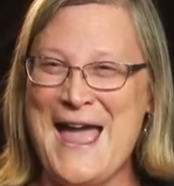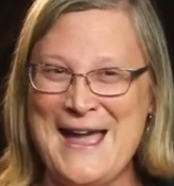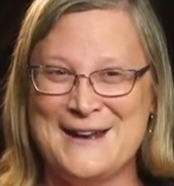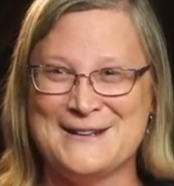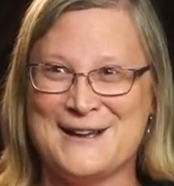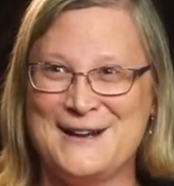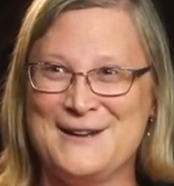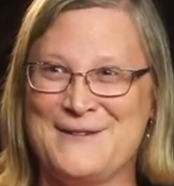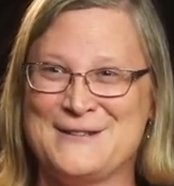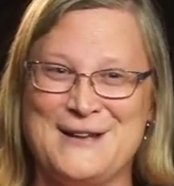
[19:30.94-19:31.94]
And it kind
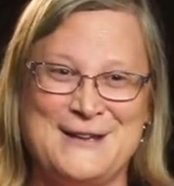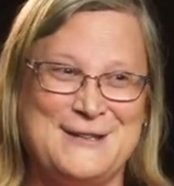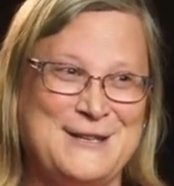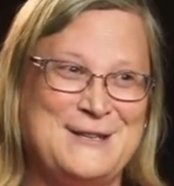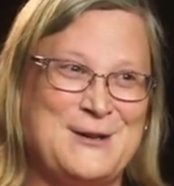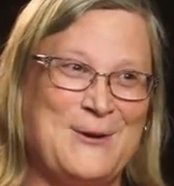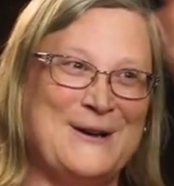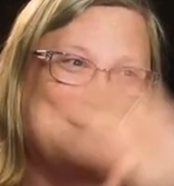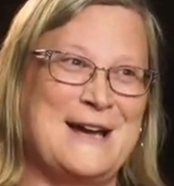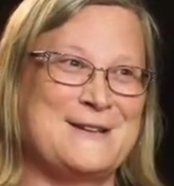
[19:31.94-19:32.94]
of nicely
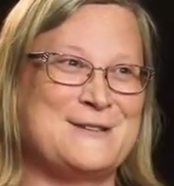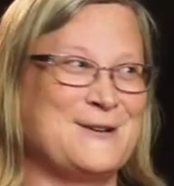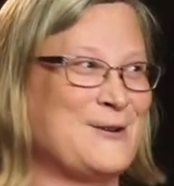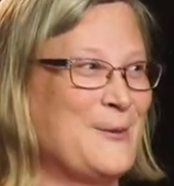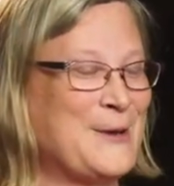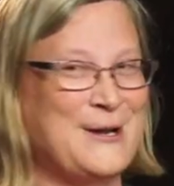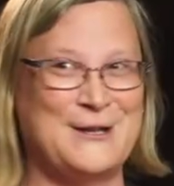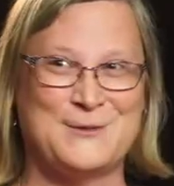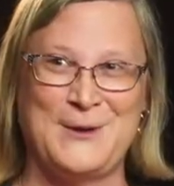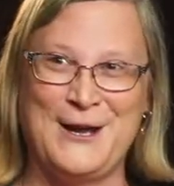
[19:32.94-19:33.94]
squares that circle
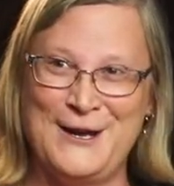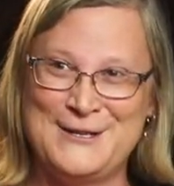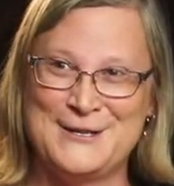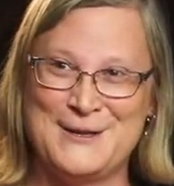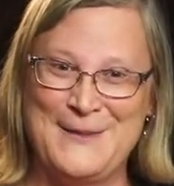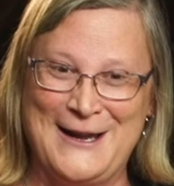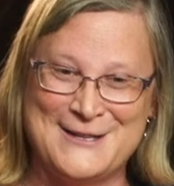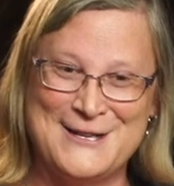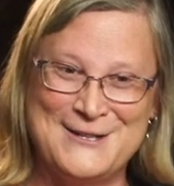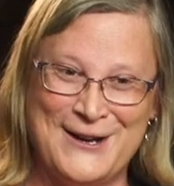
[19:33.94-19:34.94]
because we hunted the
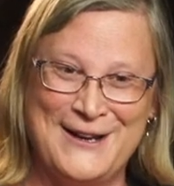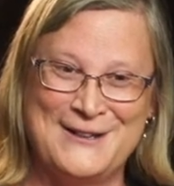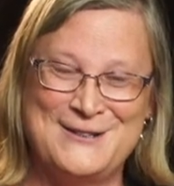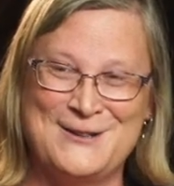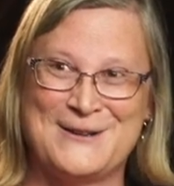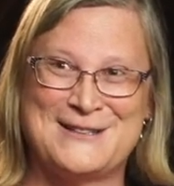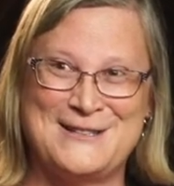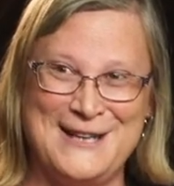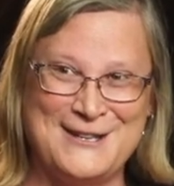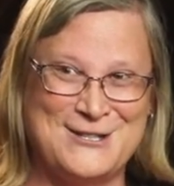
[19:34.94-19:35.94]
mastodon to
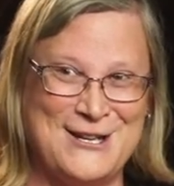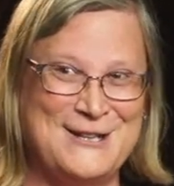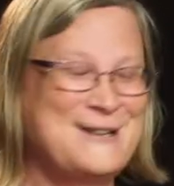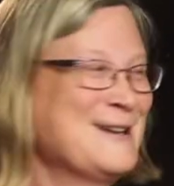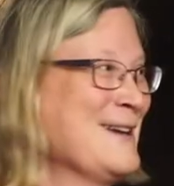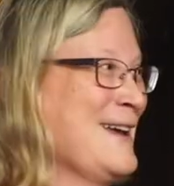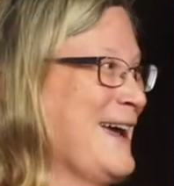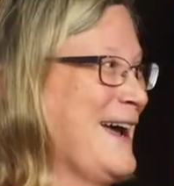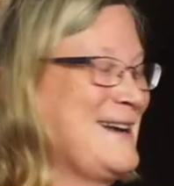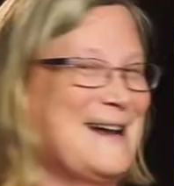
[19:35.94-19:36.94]
extinction.
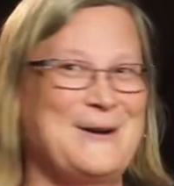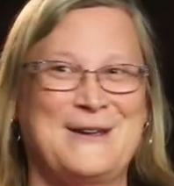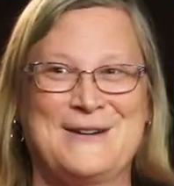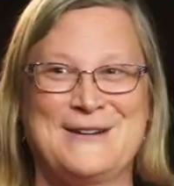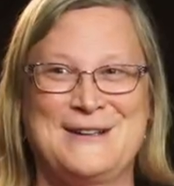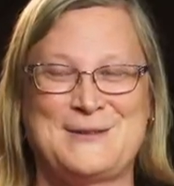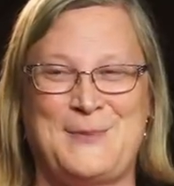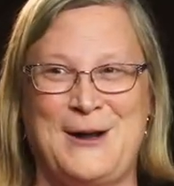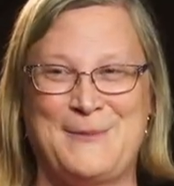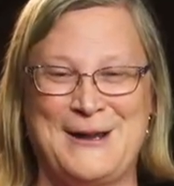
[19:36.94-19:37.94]
And now here it is
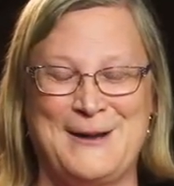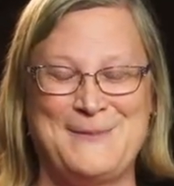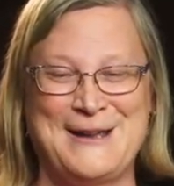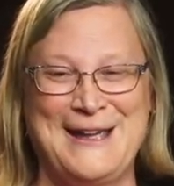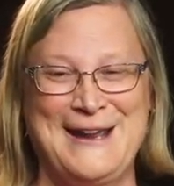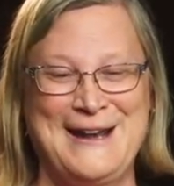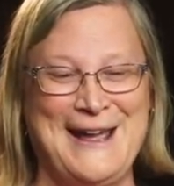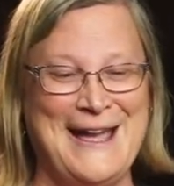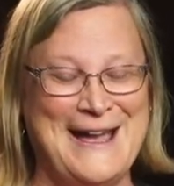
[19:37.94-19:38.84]
popping up again.